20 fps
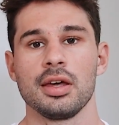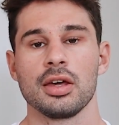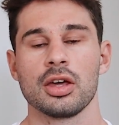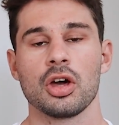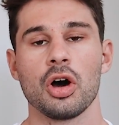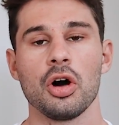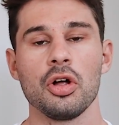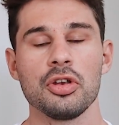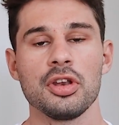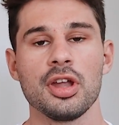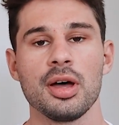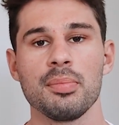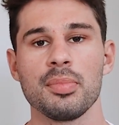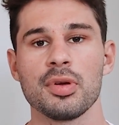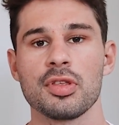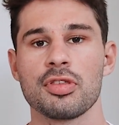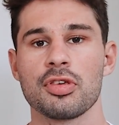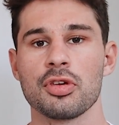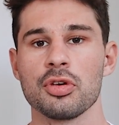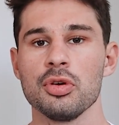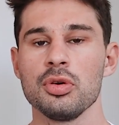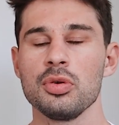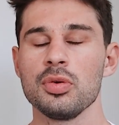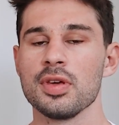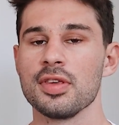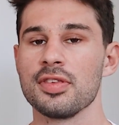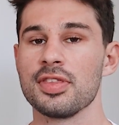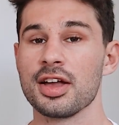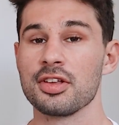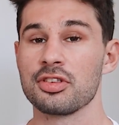Con number 2
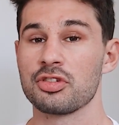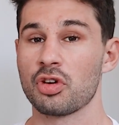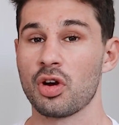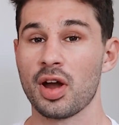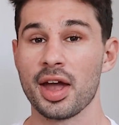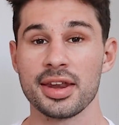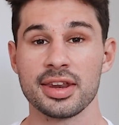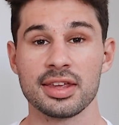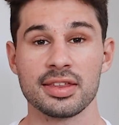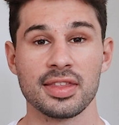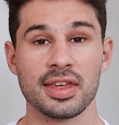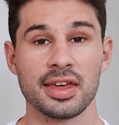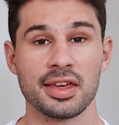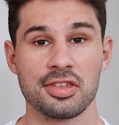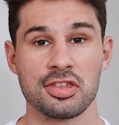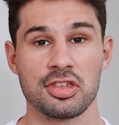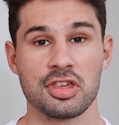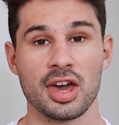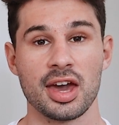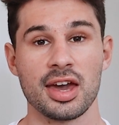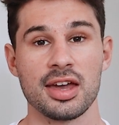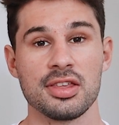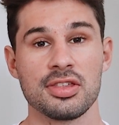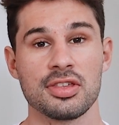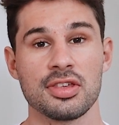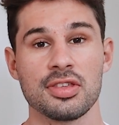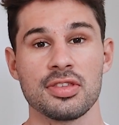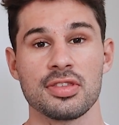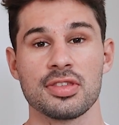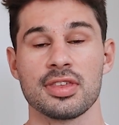is that trading the
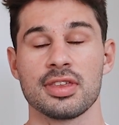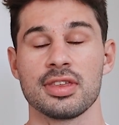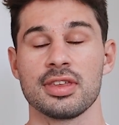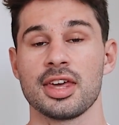exchanges